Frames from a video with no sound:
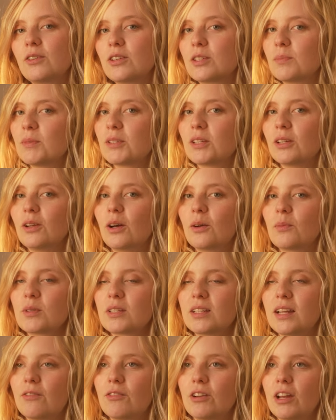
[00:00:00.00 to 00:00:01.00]
Christmas alone
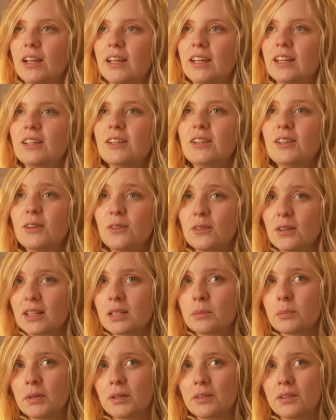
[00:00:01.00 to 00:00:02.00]
was definitely a new
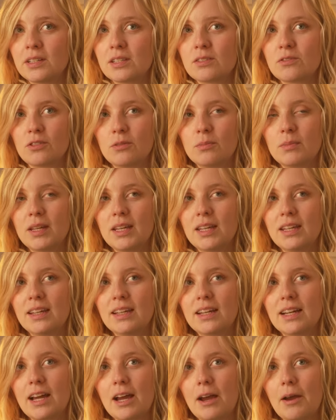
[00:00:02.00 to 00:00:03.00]
experience for
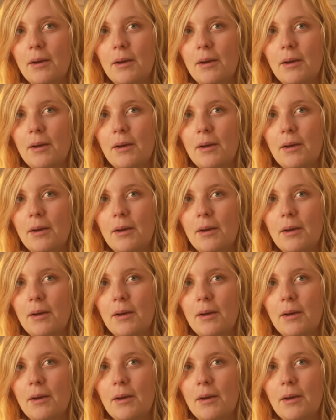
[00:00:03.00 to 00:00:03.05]
me.